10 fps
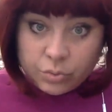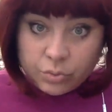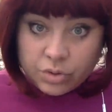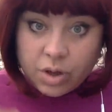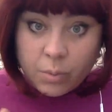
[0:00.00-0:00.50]

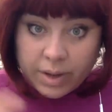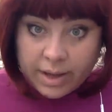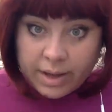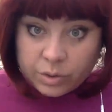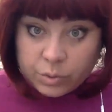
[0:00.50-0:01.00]
to go
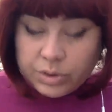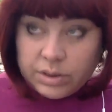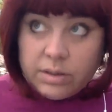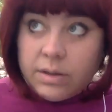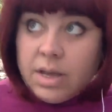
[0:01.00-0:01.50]
ahead with
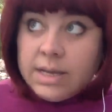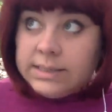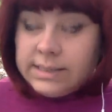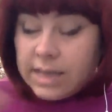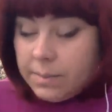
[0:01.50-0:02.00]
the
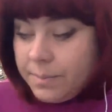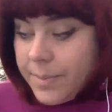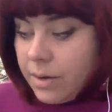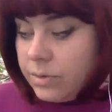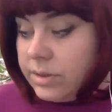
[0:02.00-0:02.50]
same
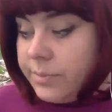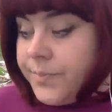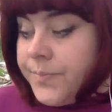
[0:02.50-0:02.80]
power.